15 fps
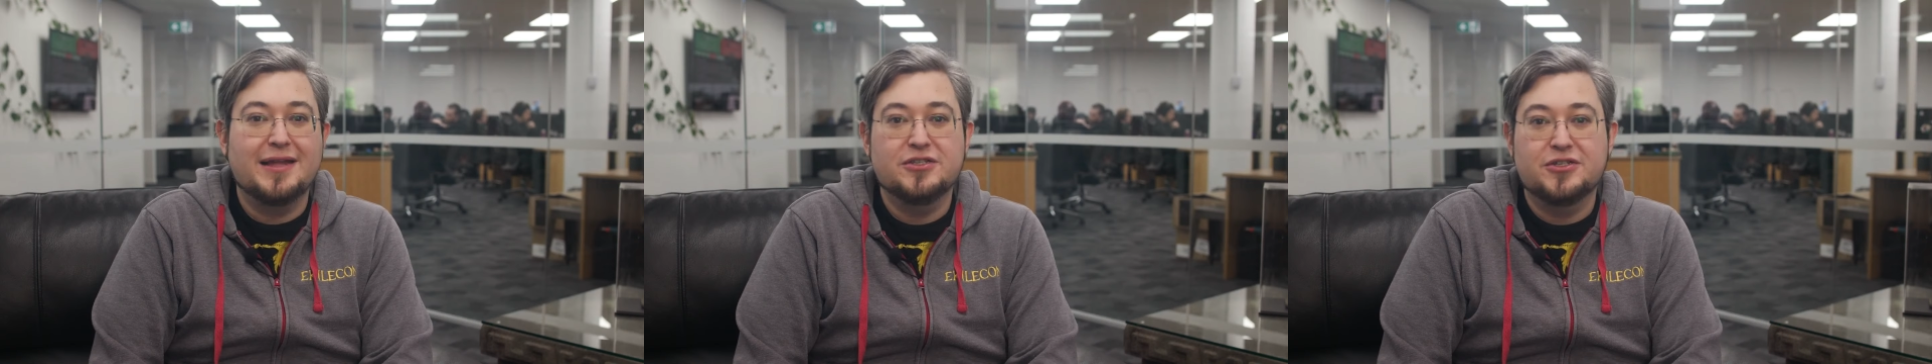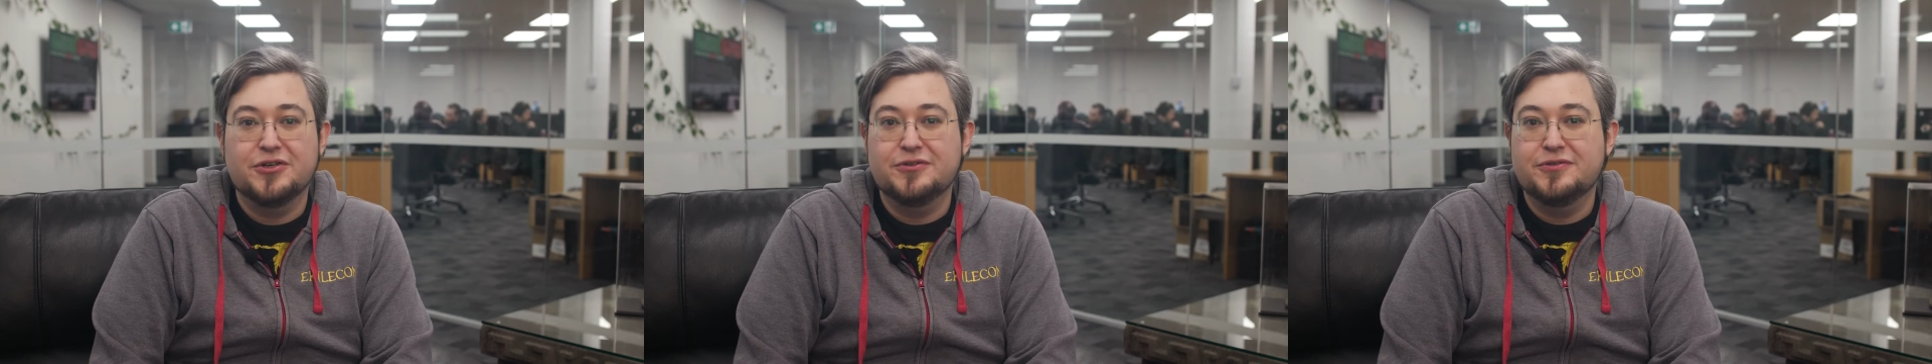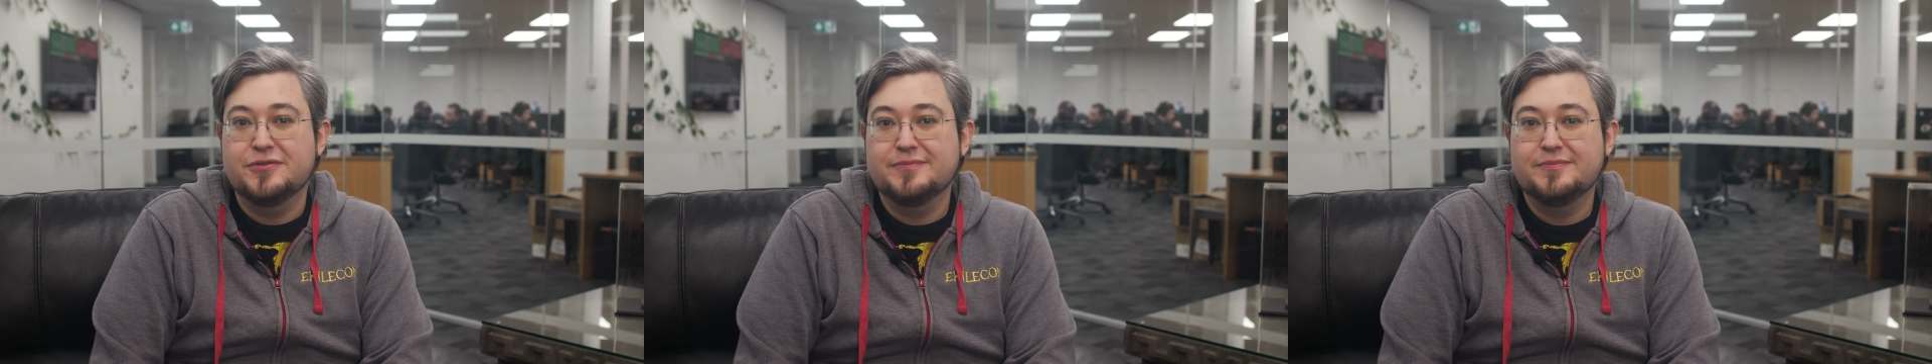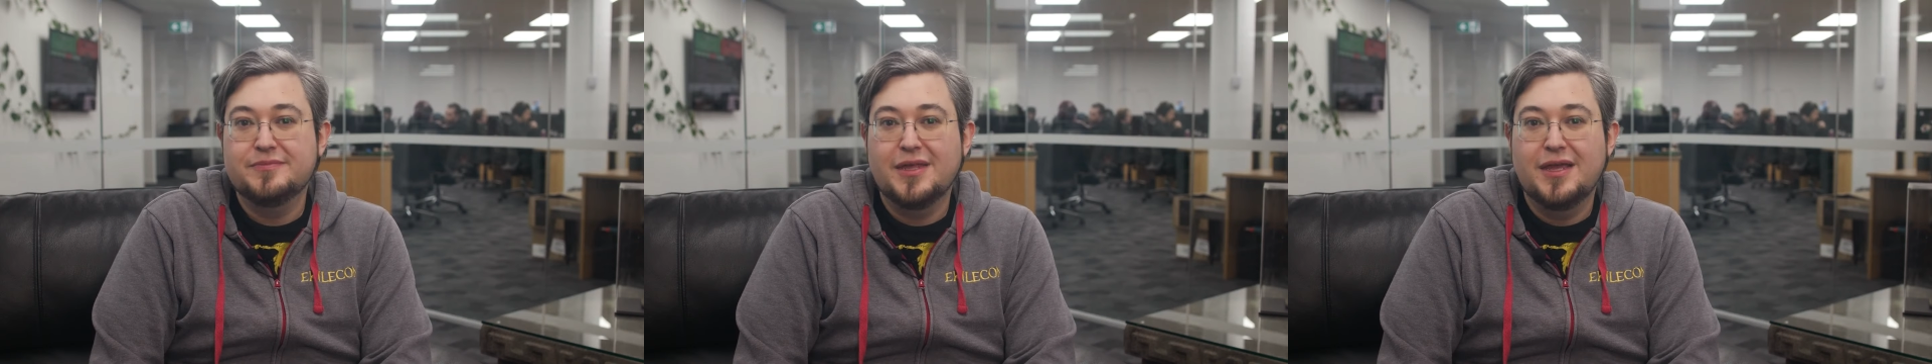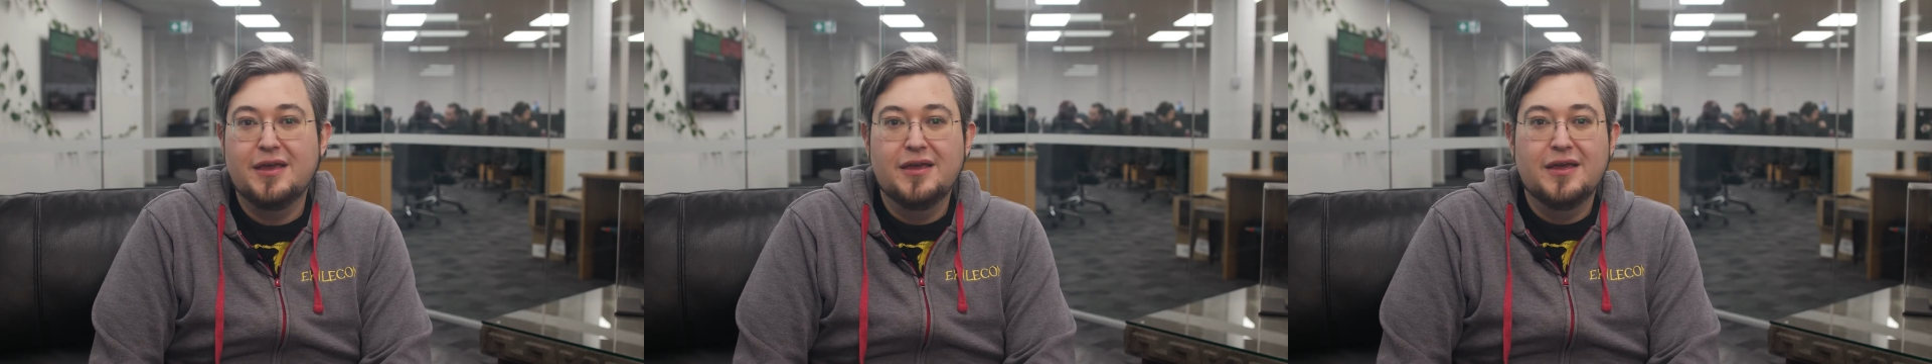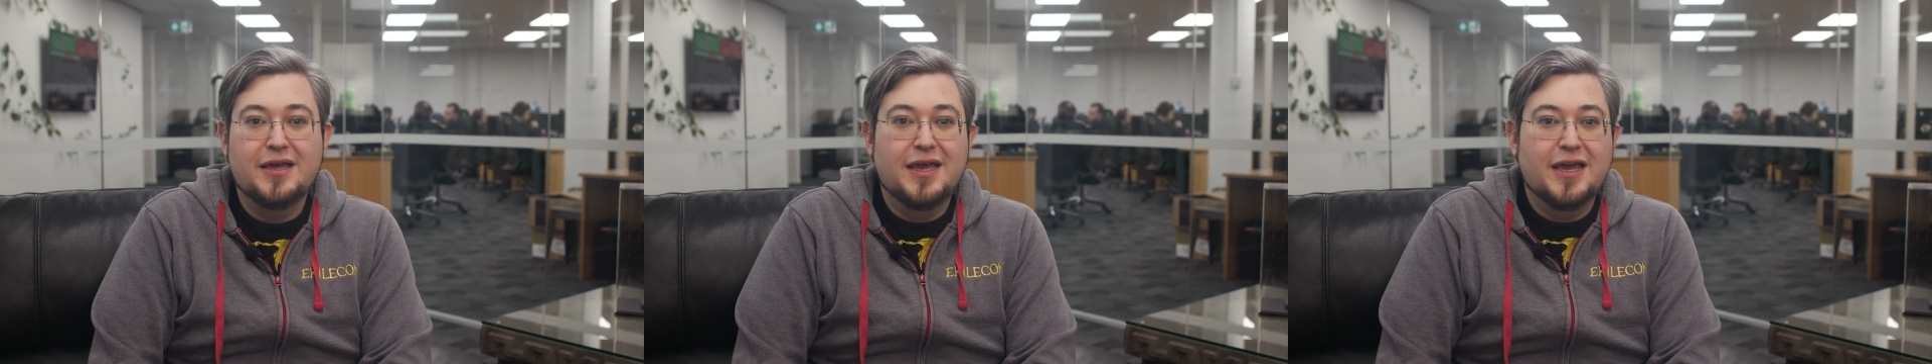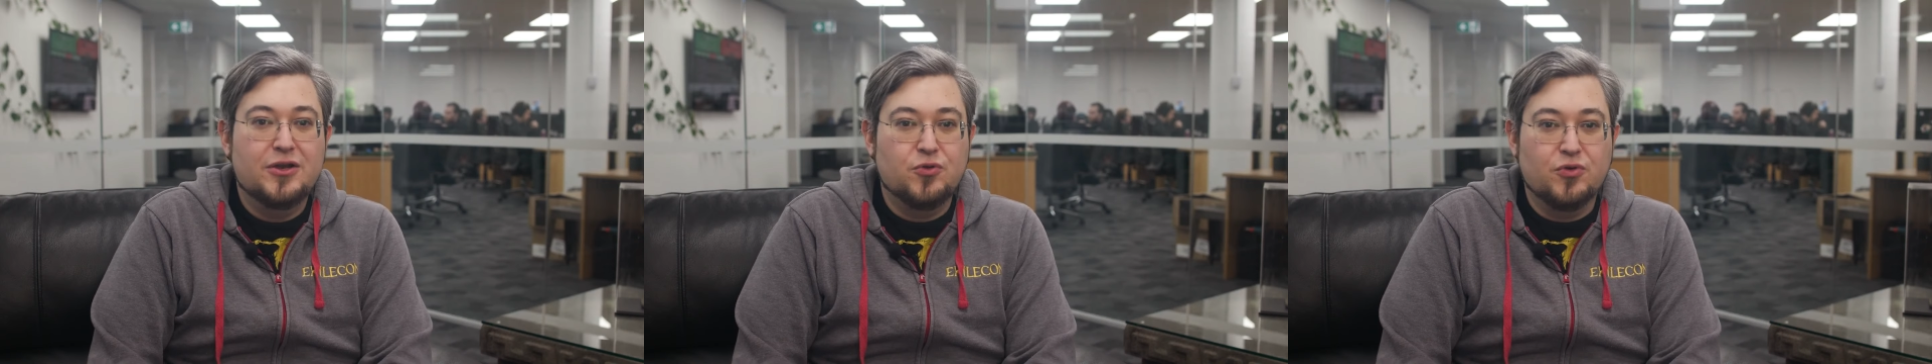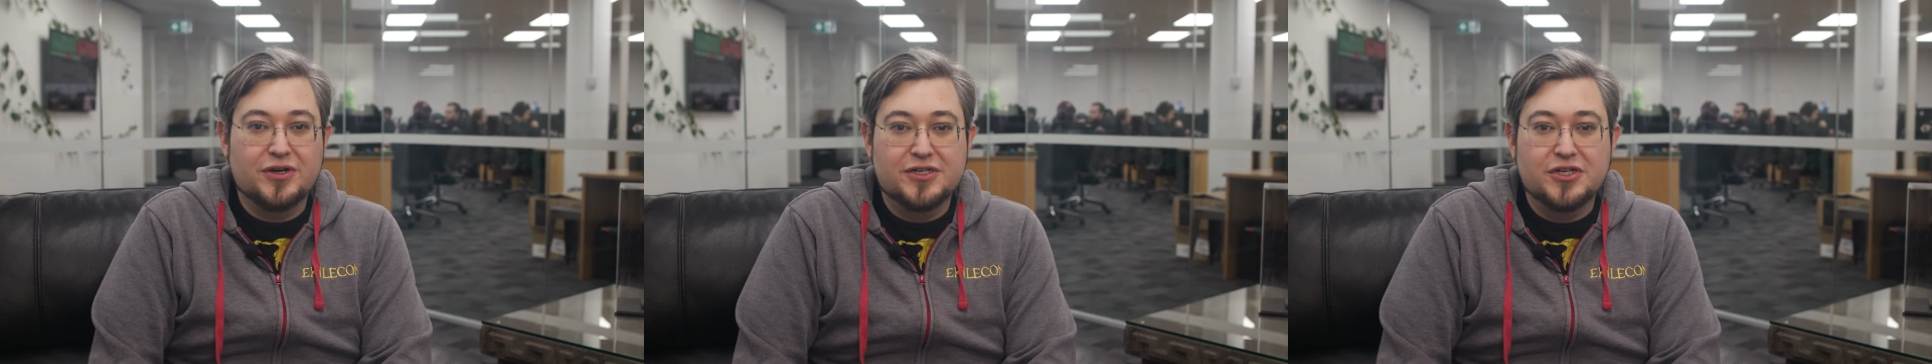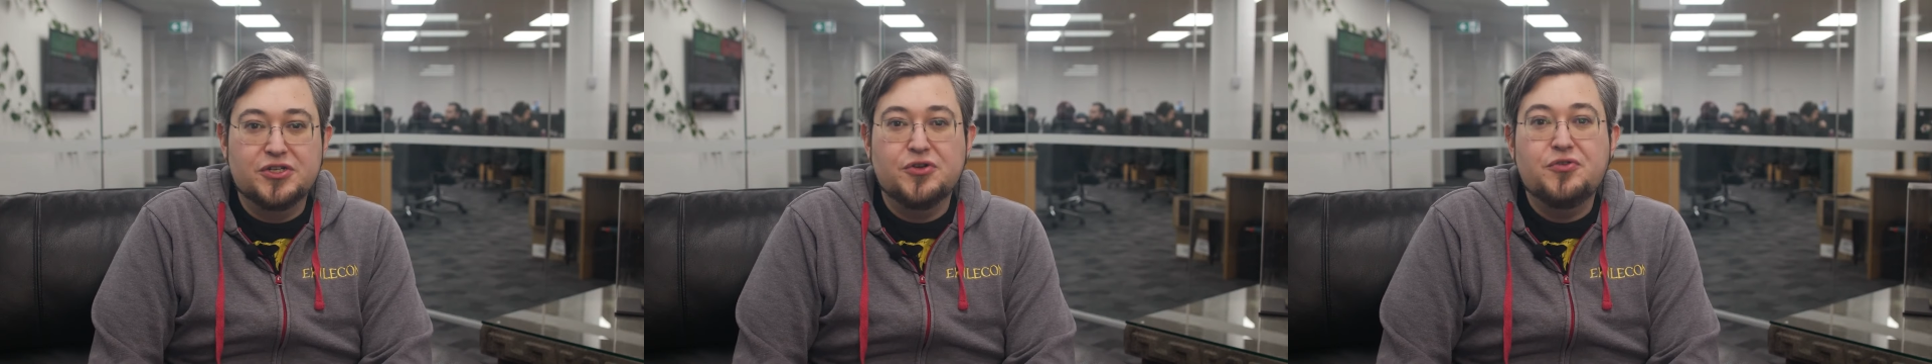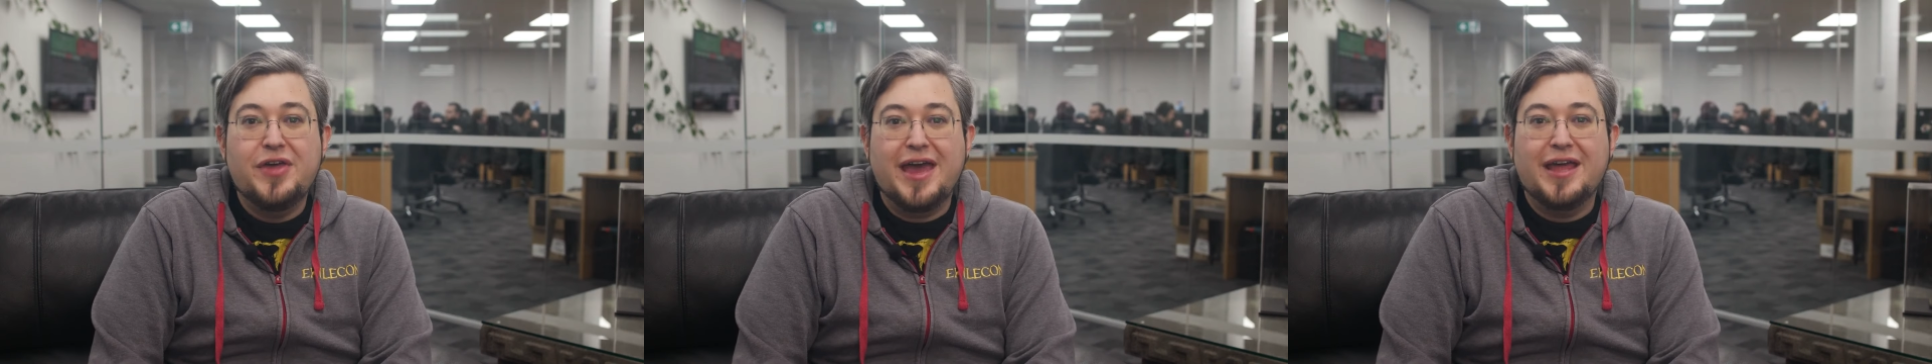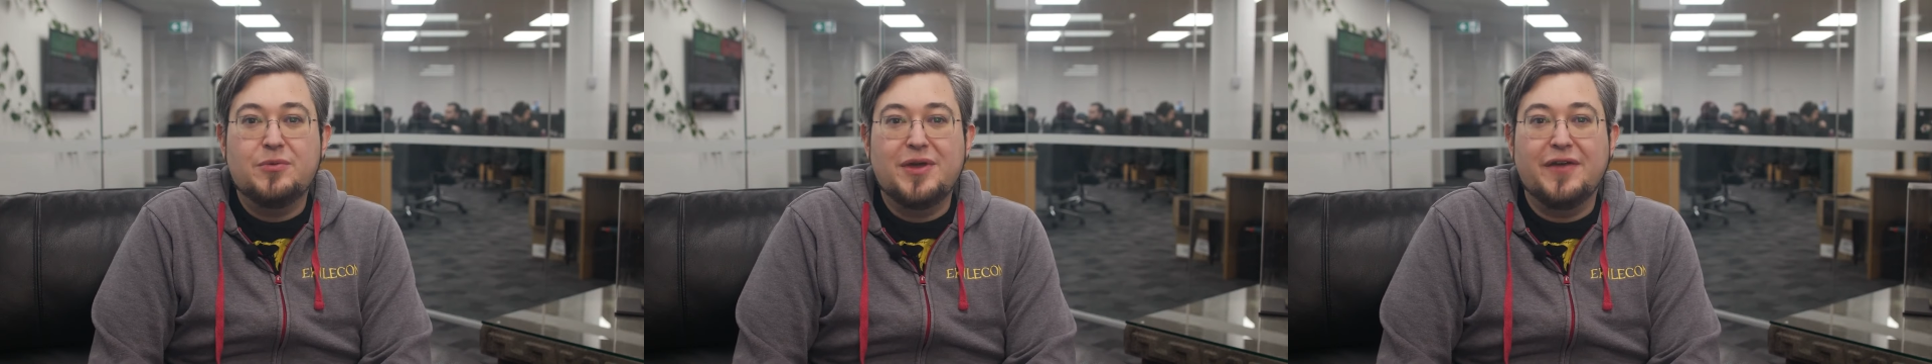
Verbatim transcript: and 2. In order to do that,